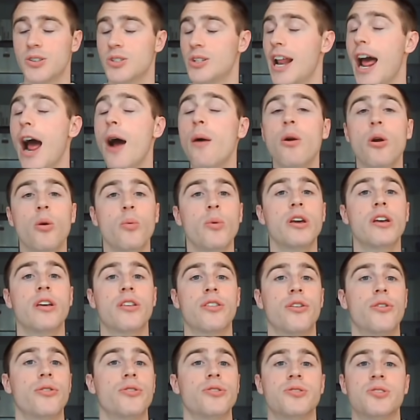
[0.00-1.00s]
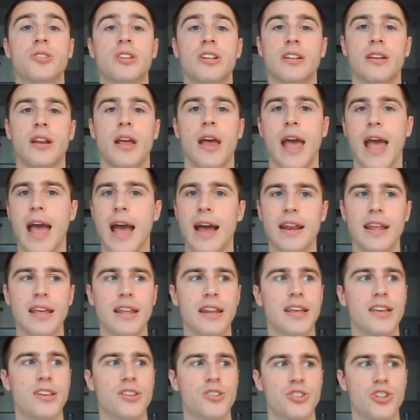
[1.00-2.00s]
So now we're at week 13, and
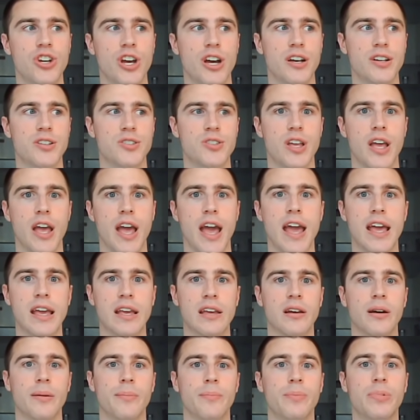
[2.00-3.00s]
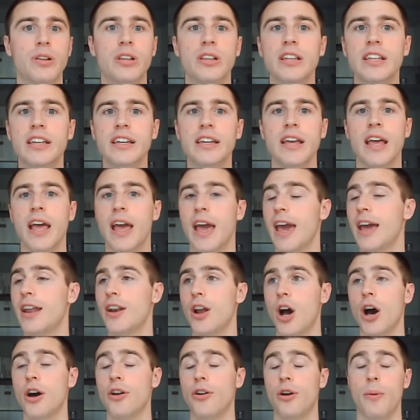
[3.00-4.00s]
it is just a complete
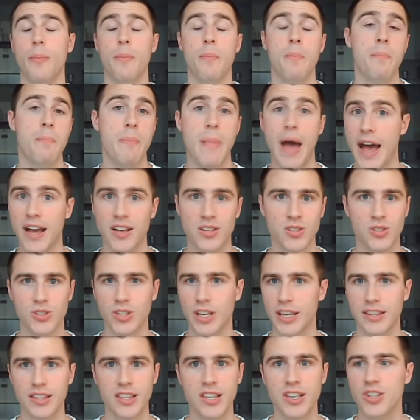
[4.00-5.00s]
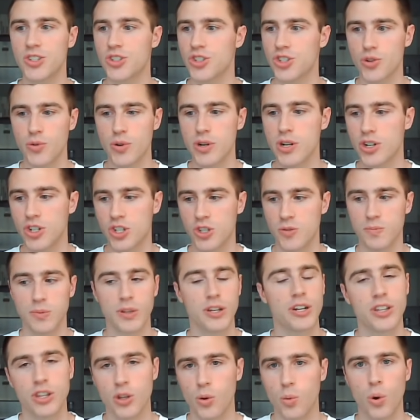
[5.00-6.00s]
and utter mess. Like, these three are
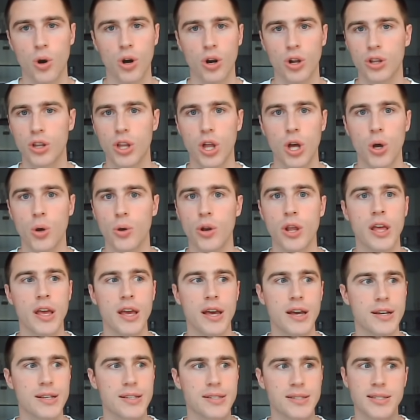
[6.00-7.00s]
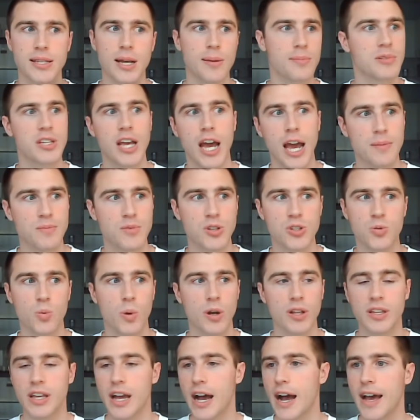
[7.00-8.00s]
splitting the workload. Sometimes it's
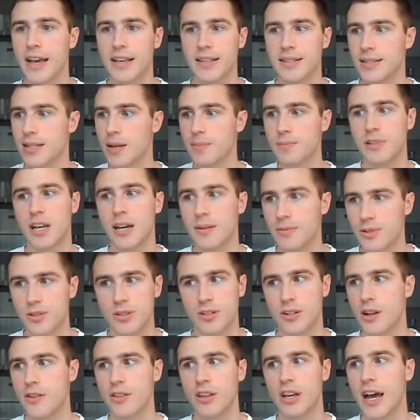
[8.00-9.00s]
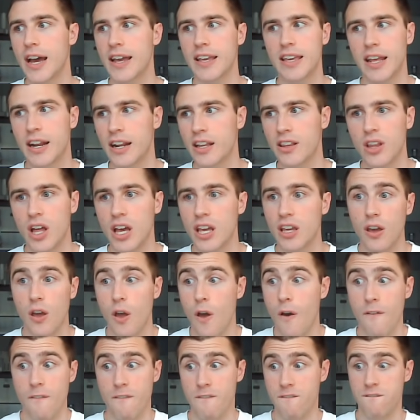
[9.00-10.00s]
one guy, sometimes it's another guy getting like
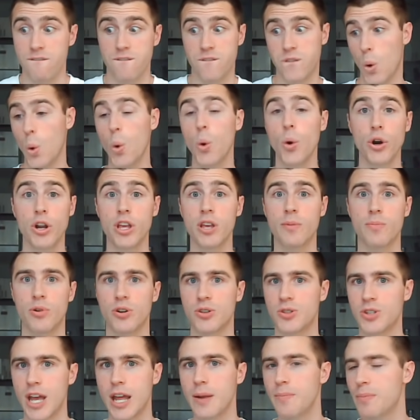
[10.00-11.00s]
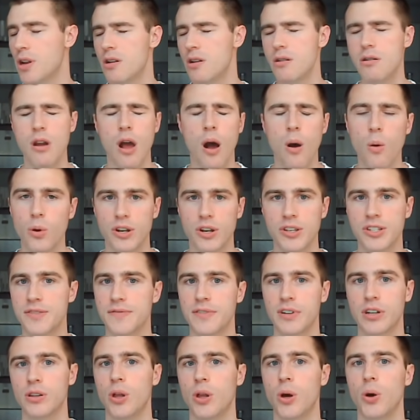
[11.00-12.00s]
40%, but no one is
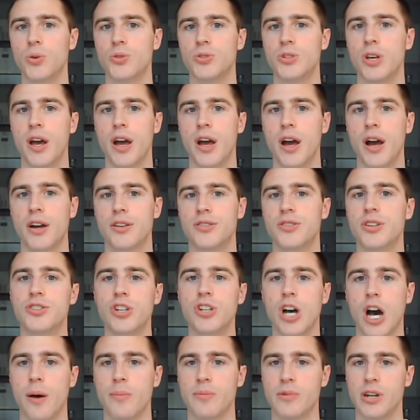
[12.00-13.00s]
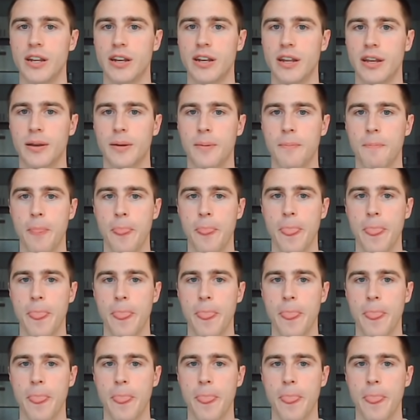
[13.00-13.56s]
even close to dominating.